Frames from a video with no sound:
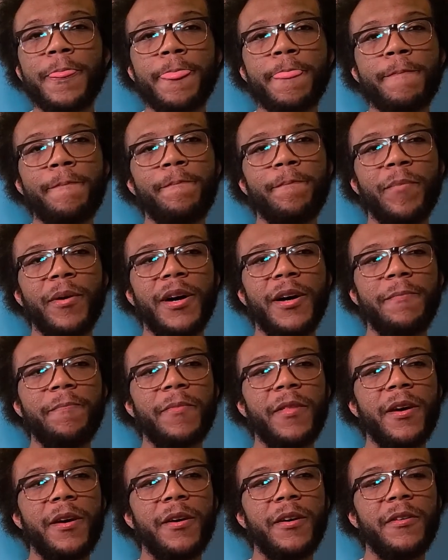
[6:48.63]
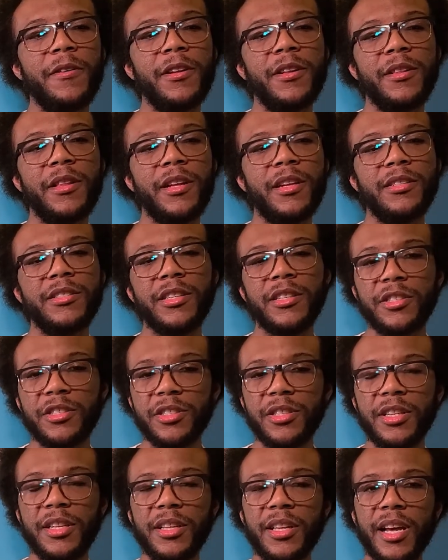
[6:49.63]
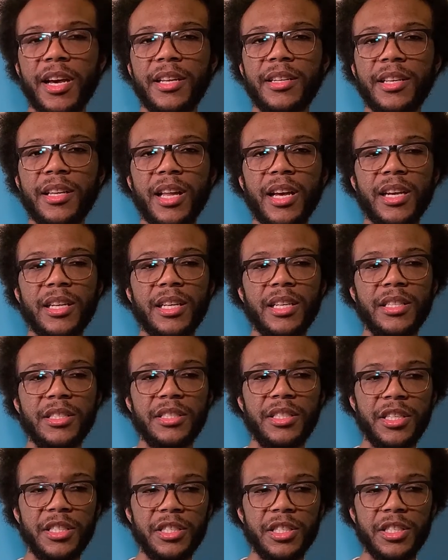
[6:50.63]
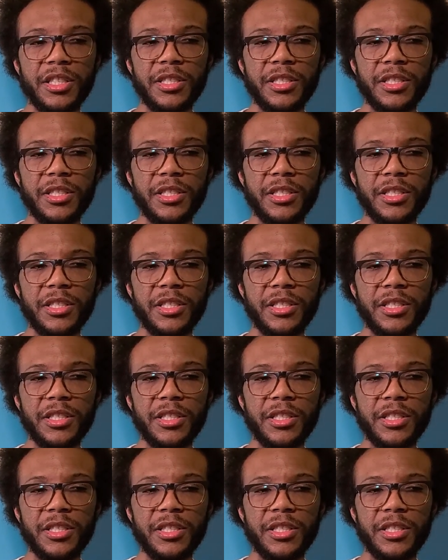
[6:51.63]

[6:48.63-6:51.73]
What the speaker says: But they essentially land in like an indigenous